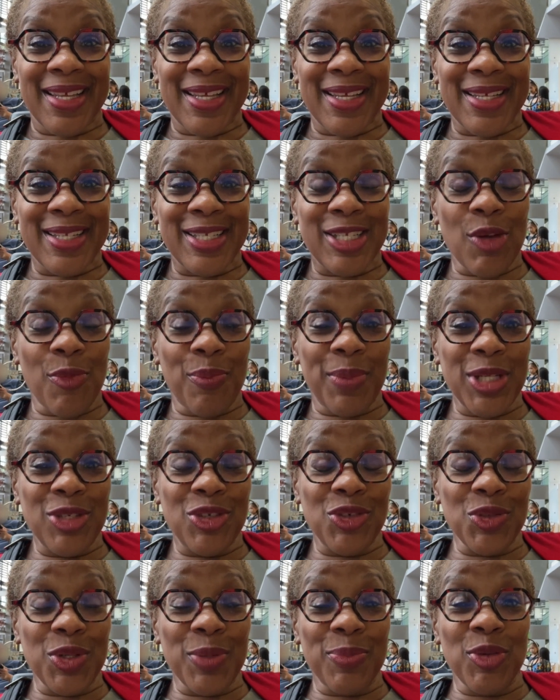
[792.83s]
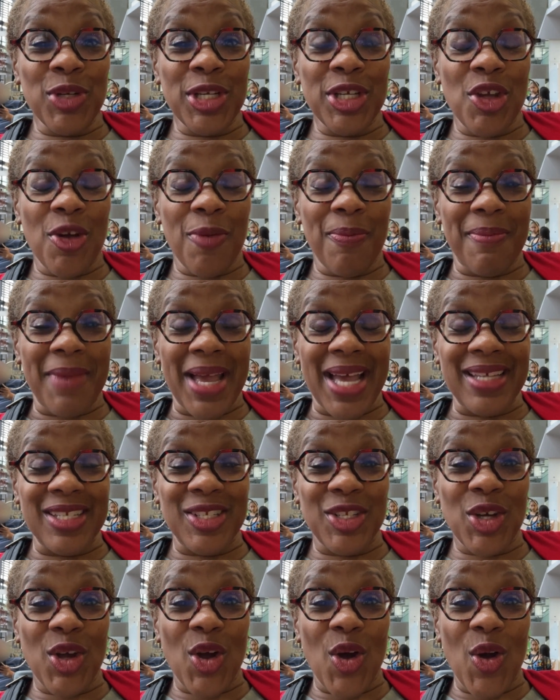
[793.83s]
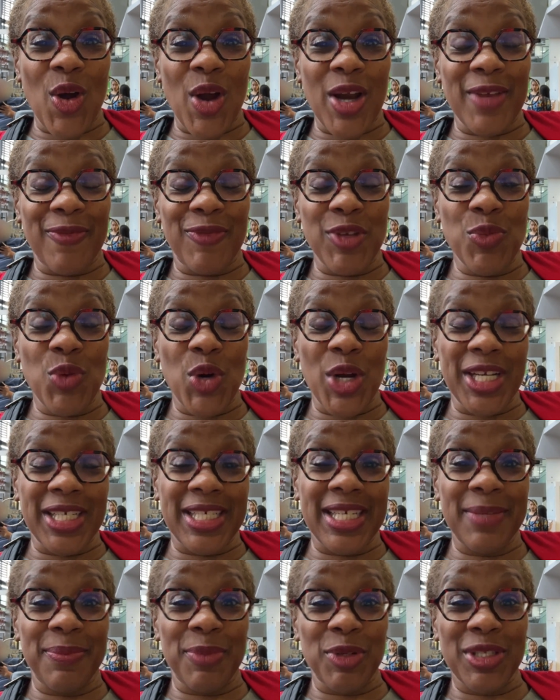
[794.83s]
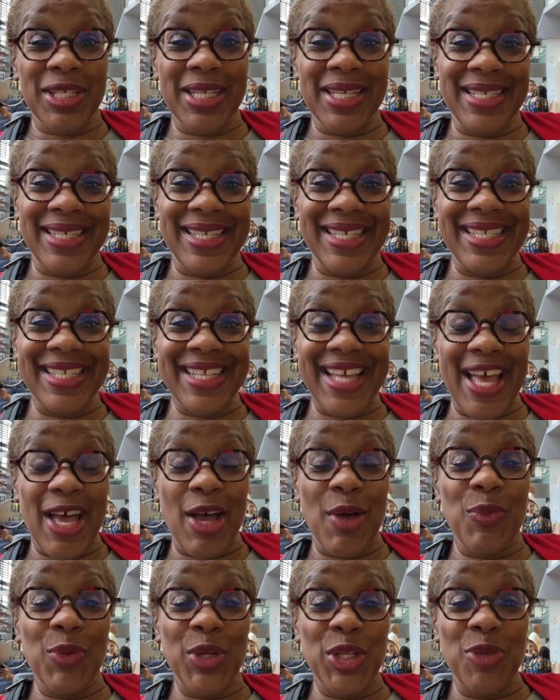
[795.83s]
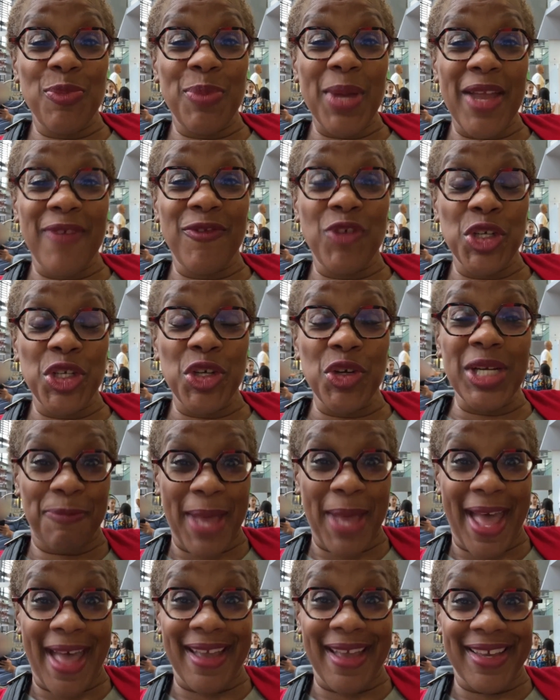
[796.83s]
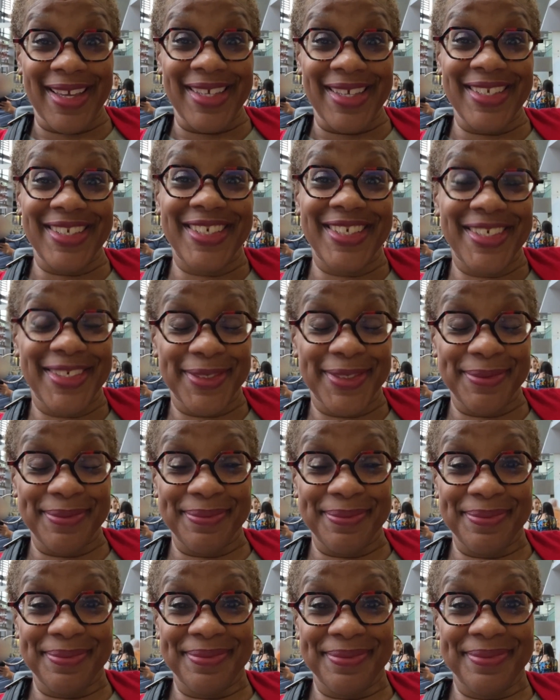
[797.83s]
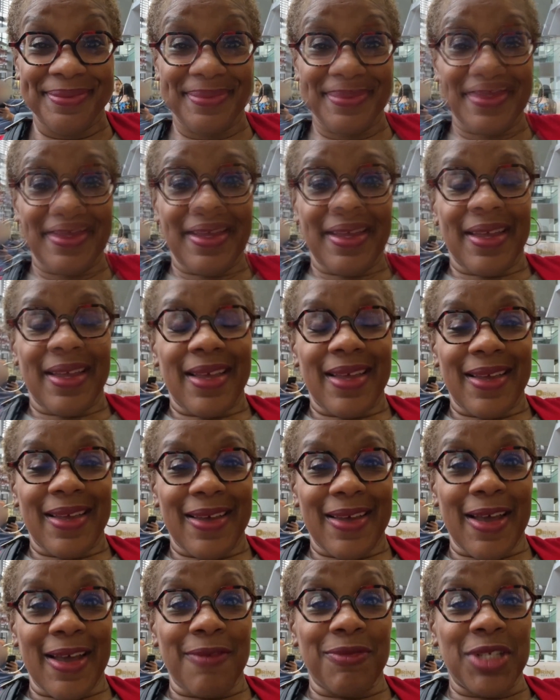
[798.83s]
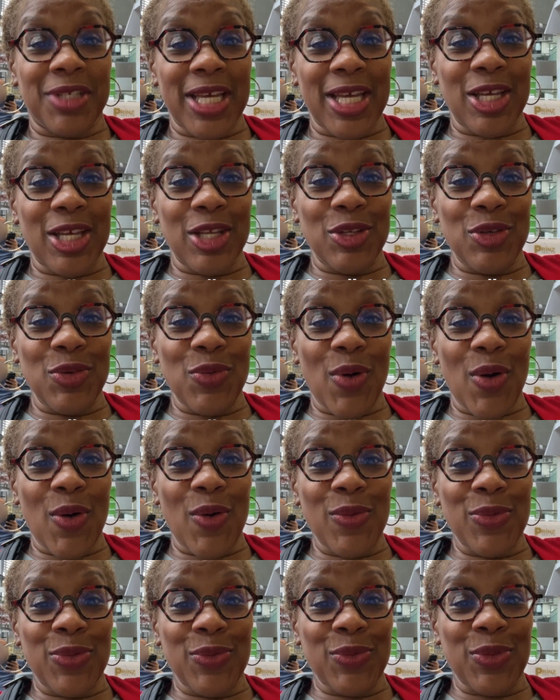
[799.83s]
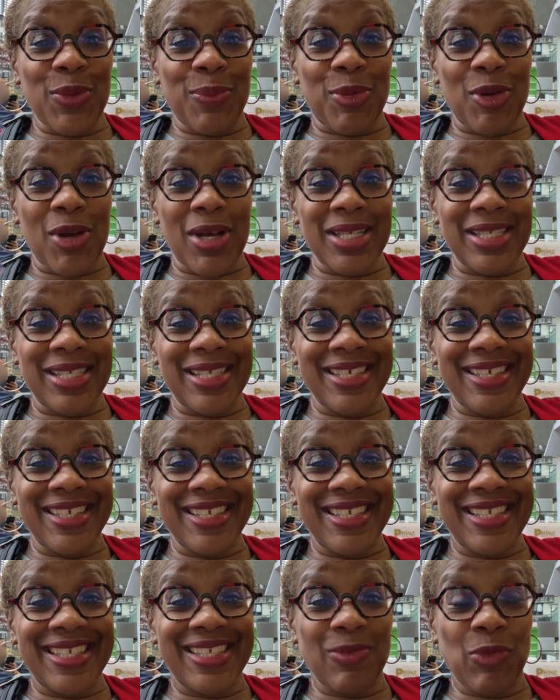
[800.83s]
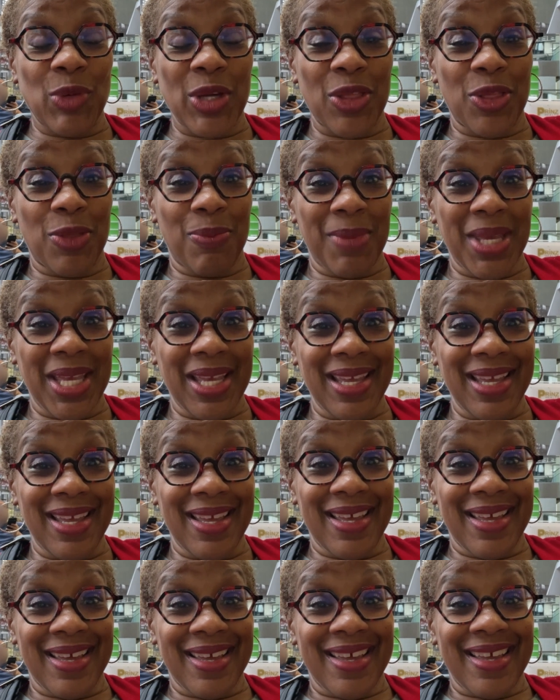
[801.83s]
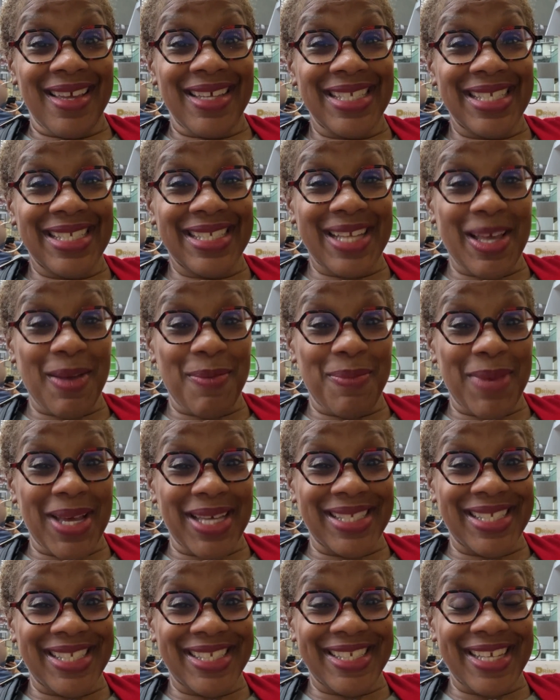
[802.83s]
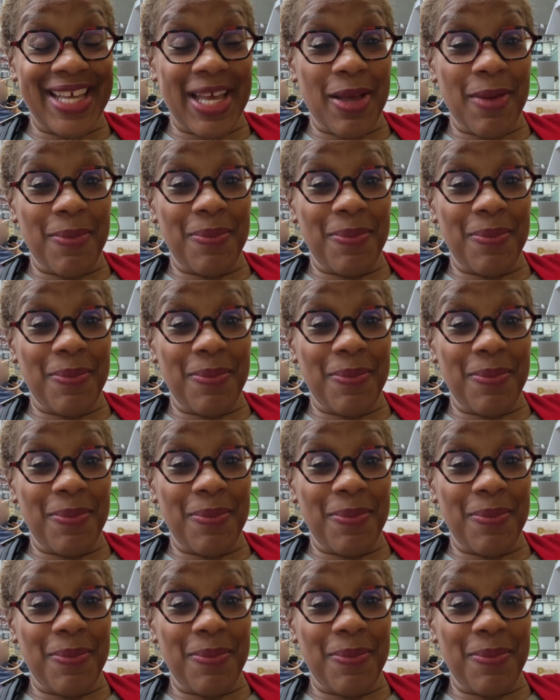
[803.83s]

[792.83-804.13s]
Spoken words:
So be sure to bring your MasterCard if you want a 10% discount when you pay for your package. I've taken you all through the process with me, step by step.